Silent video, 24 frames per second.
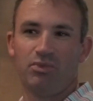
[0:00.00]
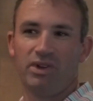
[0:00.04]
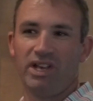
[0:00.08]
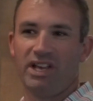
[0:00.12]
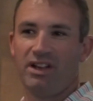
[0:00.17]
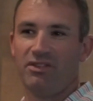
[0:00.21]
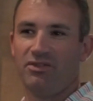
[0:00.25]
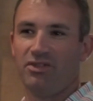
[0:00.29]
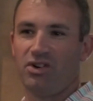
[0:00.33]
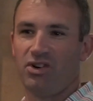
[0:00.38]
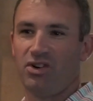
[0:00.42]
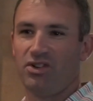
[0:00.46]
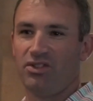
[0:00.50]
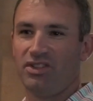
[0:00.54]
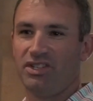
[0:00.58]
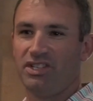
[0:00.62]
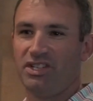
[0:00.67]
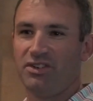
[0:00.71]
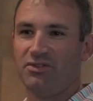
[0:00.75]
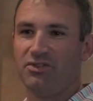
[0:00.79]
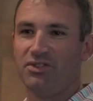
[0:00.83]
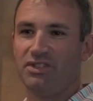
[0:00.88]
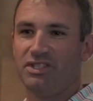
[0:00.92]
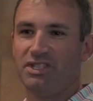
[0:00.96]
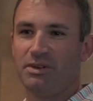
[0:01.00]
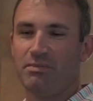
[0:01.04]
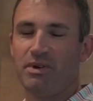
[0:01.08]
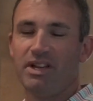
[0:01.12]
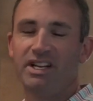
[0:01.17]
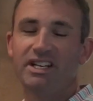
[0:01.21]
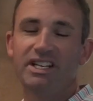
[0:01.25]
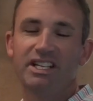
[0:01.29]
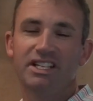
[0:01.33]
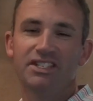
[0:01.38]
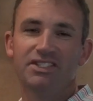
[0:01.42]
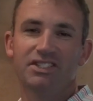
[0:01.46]
we have all the different
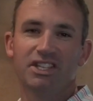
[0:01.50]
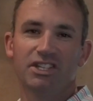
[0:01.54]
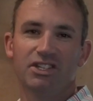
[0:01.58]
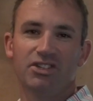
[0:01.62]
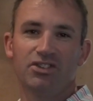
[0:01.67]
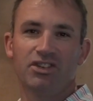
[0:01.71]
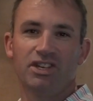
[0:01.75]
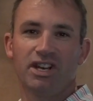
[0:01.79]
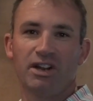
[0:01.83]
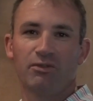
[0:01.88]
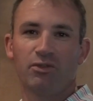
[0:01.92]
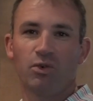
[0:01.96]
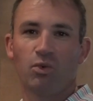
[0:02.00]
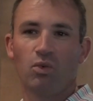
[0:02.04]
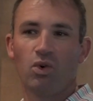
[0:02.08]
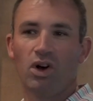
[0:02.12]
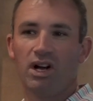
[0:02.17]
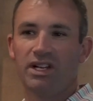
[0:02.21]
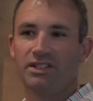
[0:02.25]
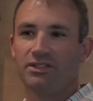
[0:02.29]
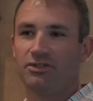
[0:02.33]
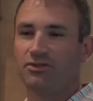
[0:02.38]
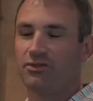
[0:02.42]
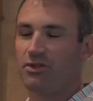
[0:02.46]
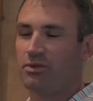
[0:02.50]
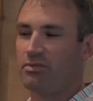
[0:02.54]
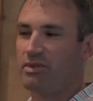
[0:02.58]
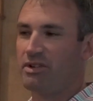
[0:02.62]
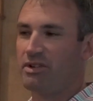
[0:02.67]
amenities that you could ever want, from